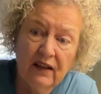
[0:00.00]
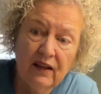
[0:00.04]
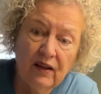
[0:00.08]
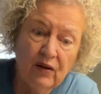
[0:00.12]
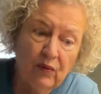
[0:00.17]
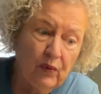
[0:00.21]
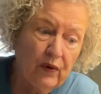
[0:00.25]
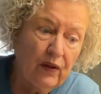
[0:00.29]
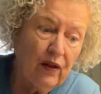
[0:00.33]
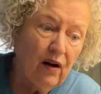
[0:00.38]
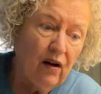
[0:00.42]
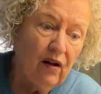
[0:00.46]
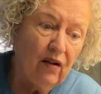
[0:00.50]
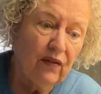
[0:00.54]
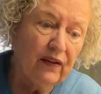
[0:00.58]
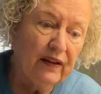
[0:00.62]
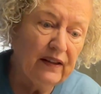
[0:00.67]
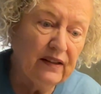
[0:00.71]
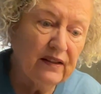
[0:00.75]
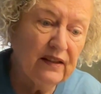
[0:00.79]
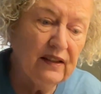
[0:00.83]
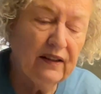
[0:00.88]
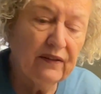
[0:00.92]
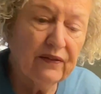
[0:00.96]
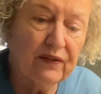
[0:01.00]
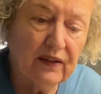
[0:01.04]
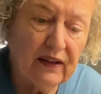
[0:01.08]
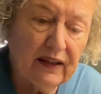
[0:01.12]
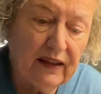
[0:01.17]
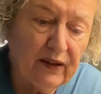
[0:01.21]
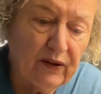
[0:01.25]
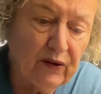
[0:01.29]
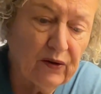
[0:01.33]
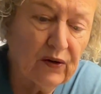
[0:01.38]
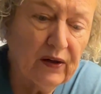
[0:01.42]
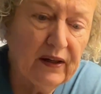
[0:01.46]
with all these different
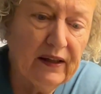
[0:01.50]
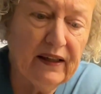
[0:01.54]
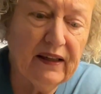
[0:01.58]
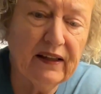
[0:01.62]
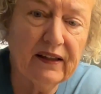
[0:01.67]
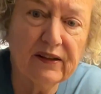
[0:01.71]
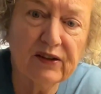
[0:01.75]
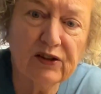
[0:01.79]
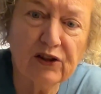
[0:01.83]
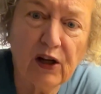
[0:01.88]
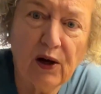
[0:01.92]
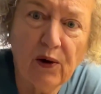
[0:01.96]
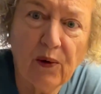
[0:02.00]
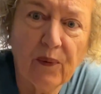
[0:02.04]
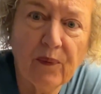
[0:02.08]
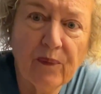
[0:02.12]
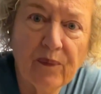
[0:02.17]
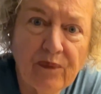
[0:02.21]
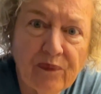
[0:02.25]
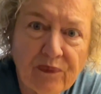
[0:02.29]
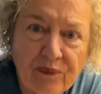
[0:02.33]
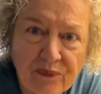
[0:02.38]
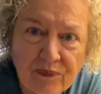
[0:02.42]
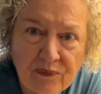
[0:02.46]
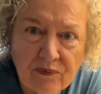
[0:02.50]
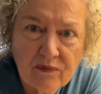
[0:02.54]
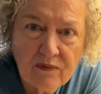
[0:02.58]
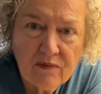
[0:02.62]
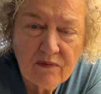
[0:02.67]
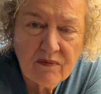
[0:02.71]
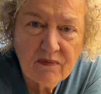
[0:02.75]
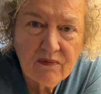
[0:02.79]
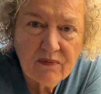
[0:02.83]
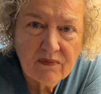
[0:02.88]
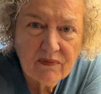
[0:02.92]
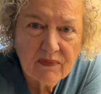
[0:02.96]
ingredients. So
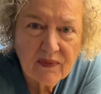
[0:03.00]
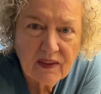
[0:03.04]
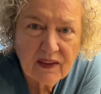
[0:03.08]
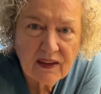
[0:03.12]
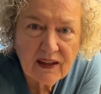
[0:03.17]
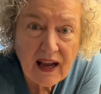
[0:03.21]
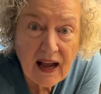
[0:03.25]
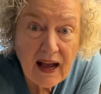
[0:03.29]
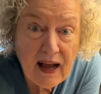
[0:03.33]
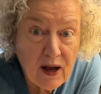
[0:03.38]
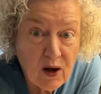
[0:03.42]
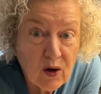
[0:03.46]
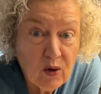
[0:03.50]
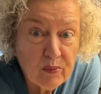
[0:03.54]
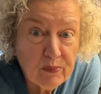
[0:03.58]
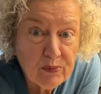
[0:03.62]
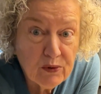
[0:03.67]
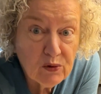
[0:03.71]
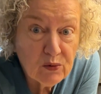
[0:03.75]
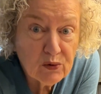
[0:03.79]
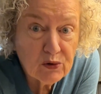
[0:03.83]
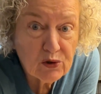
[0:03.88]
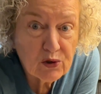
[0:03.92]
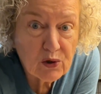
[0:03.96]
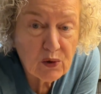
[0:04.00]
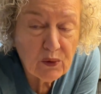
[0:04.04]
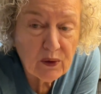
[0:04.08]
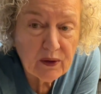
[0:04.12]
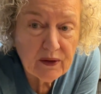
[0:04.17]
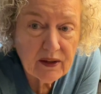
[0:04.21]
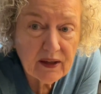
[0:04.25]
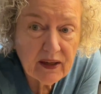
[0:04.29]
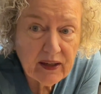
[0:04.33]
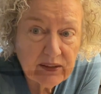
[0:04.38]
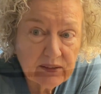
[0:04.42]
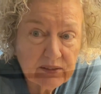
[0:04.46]
I hope you enjoy
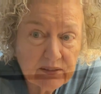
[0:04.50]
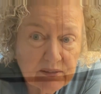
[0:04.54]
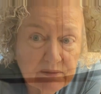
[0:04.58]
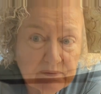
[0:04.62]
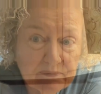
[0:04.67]
that.